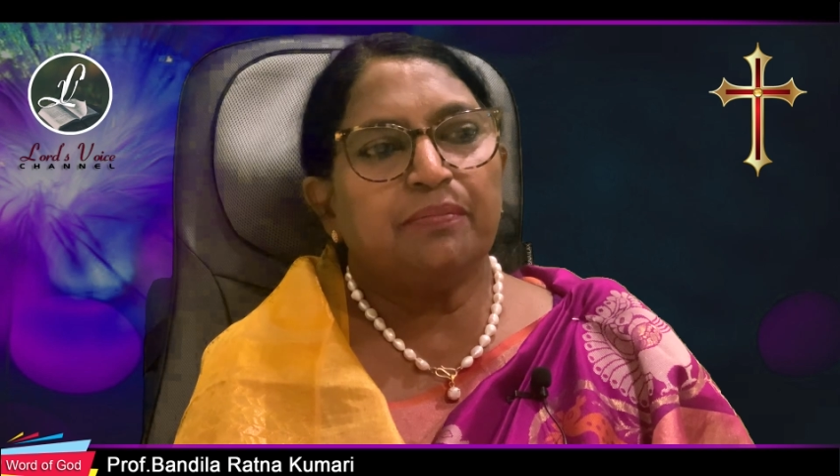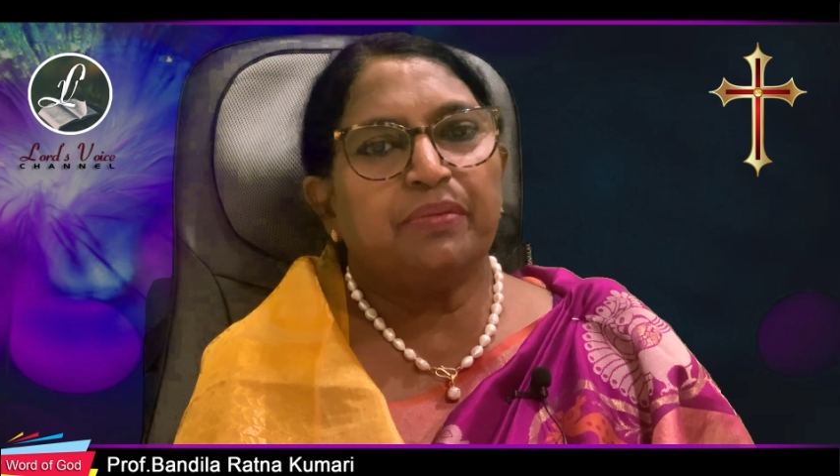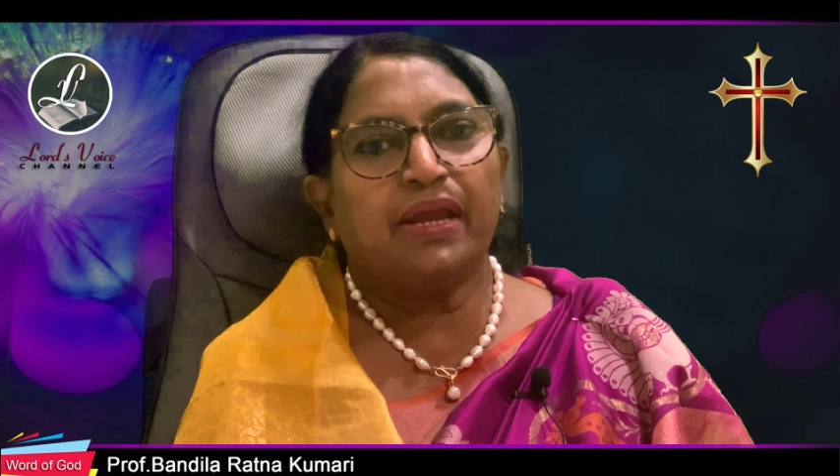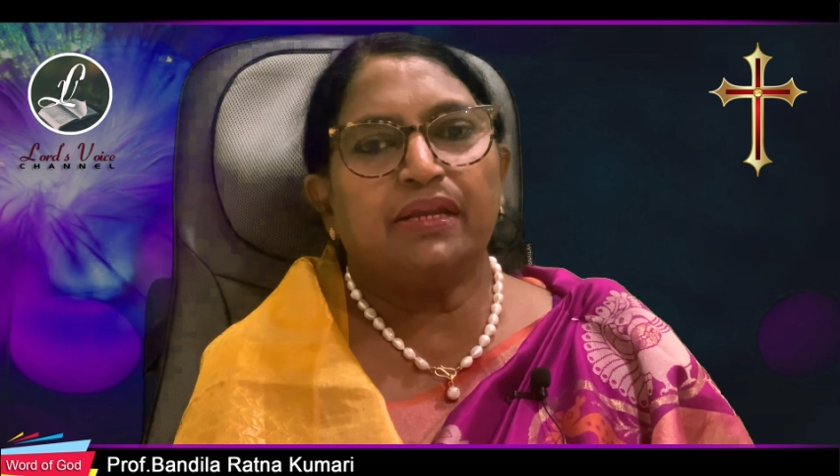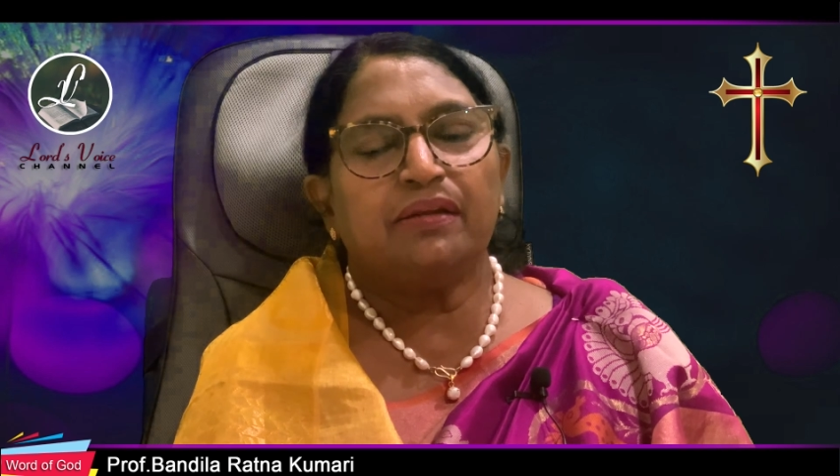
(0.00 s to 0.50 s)
the
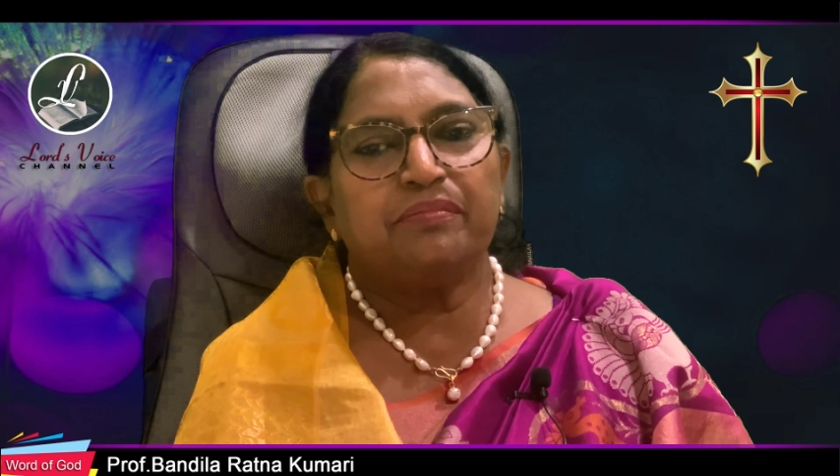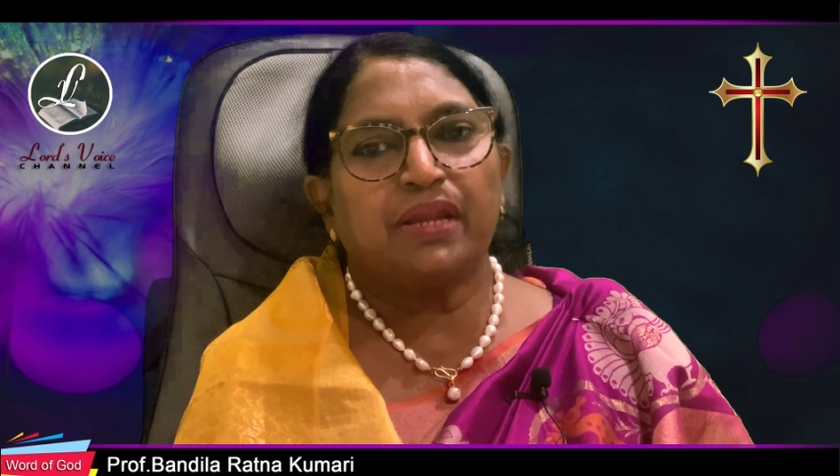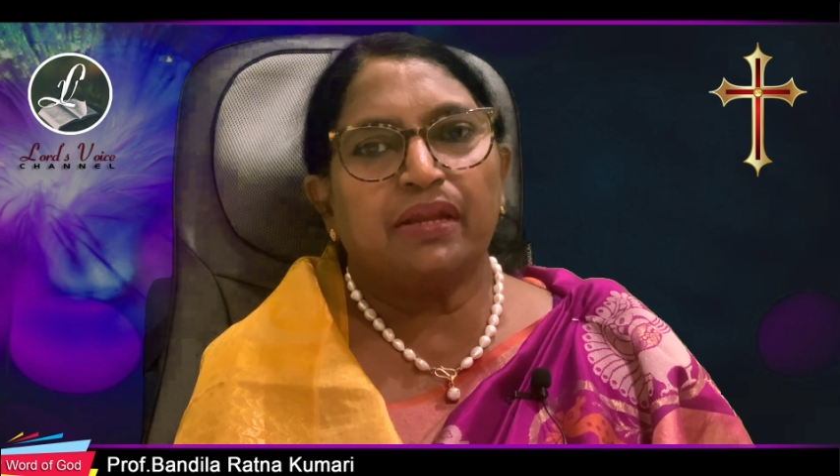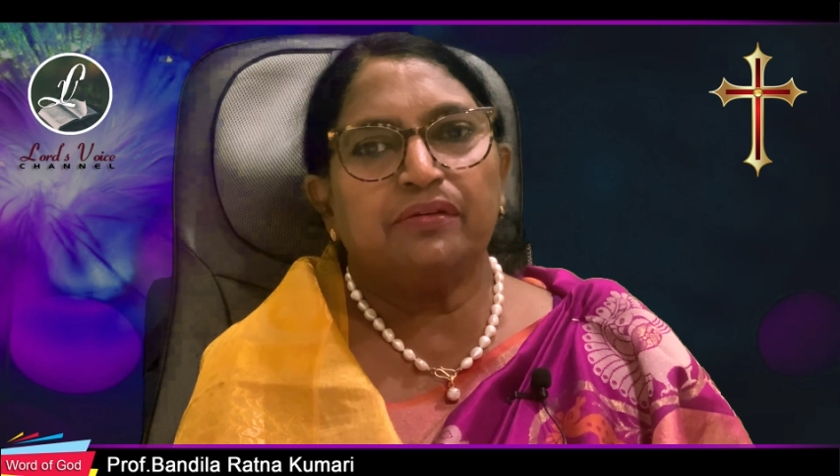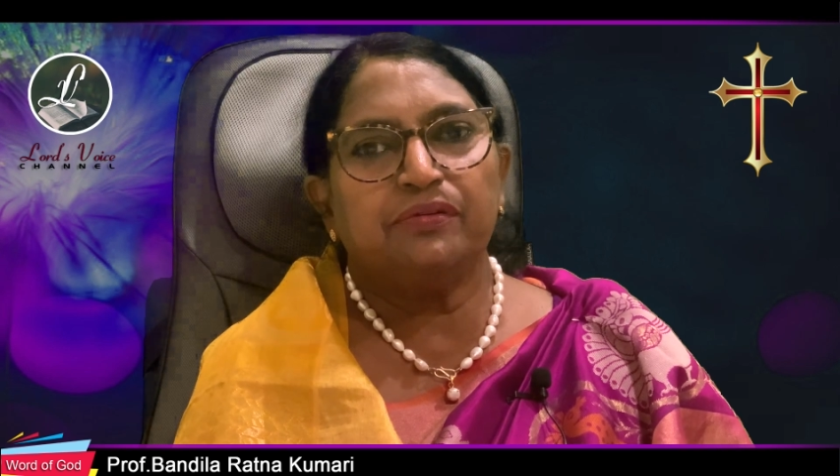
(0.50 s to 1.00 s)
bride and
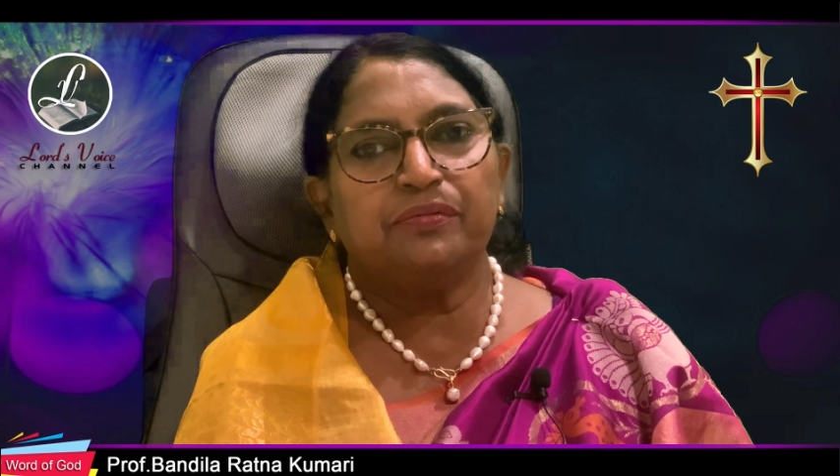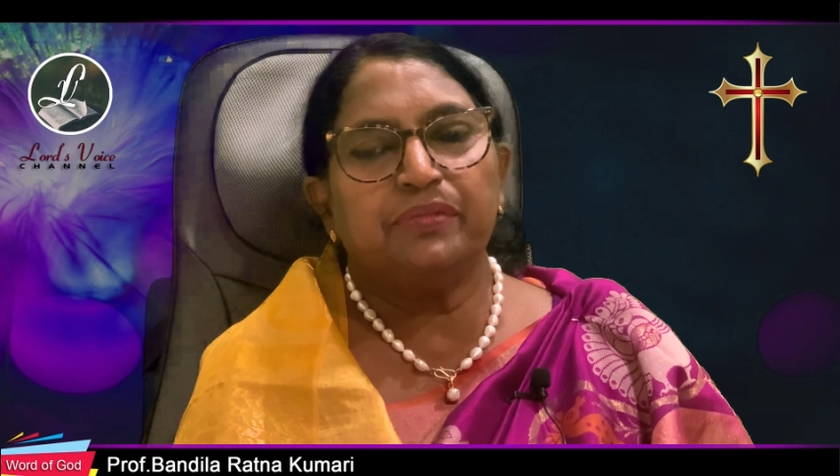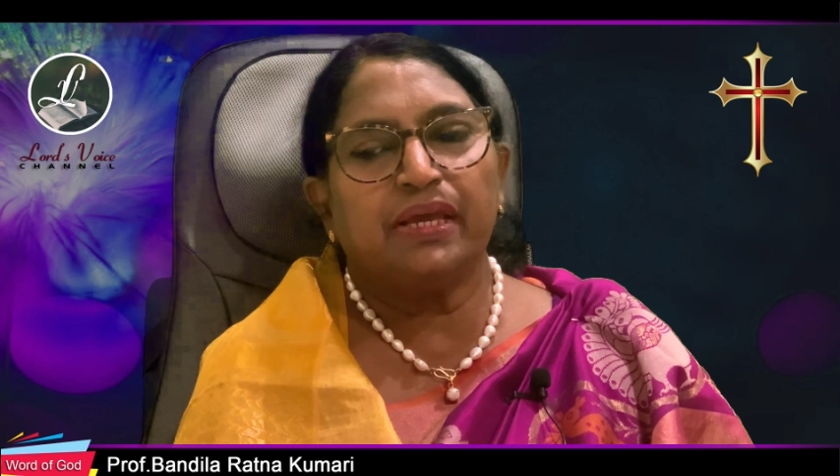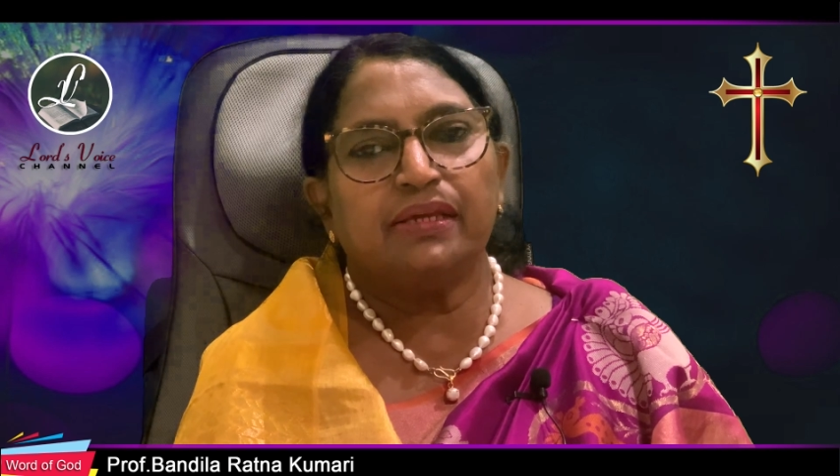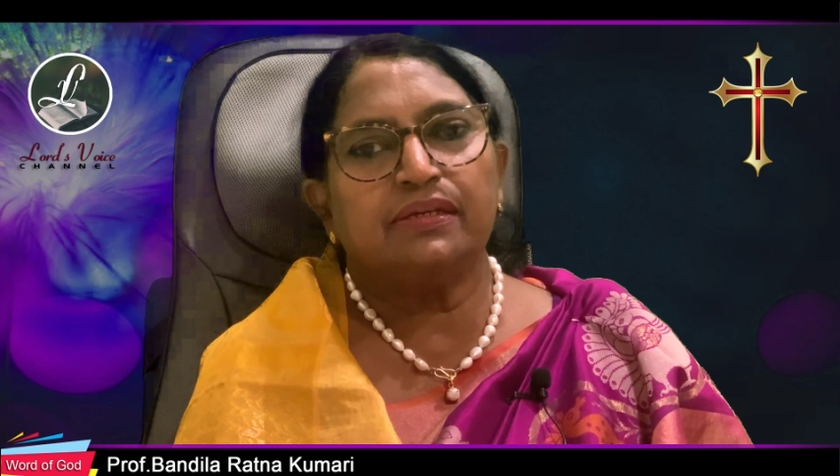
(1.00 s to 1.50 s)
bridegroom
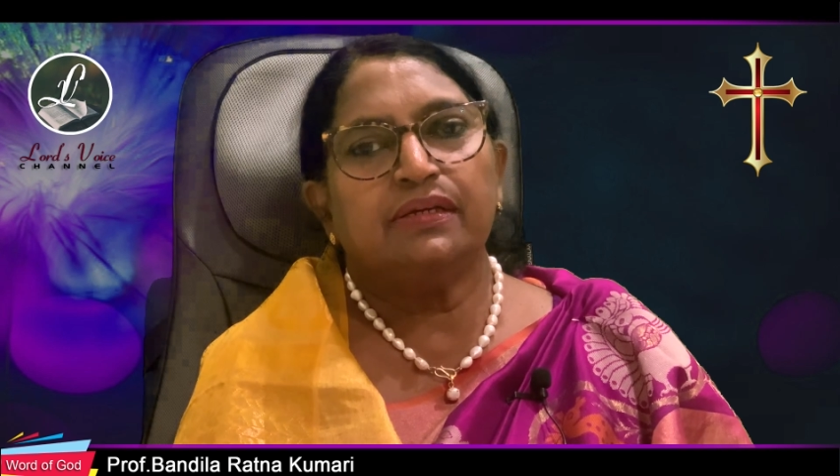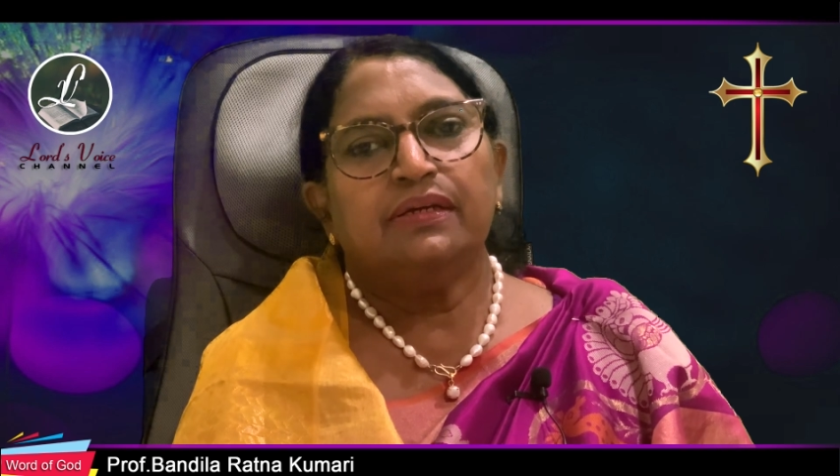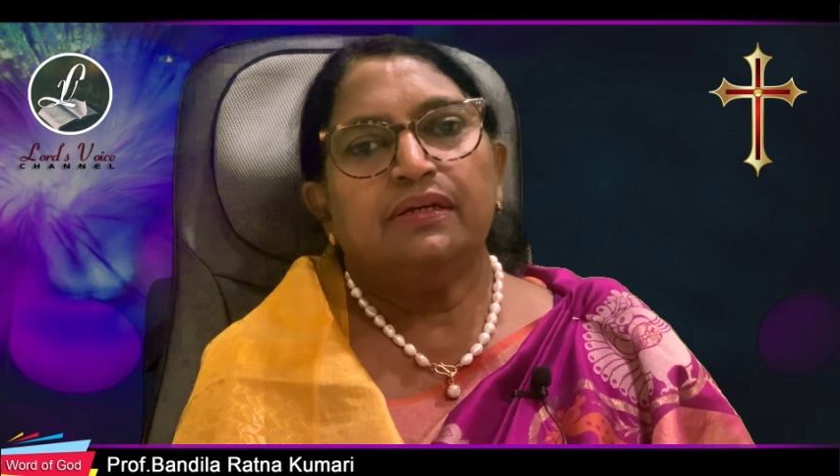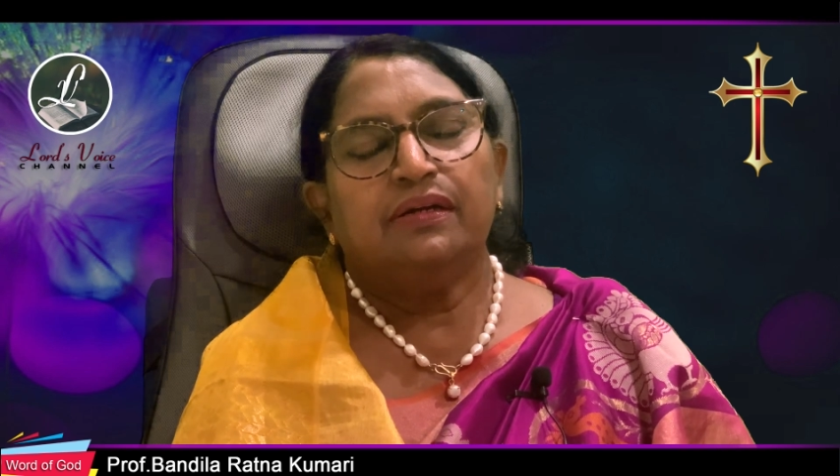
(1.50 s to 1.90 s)
like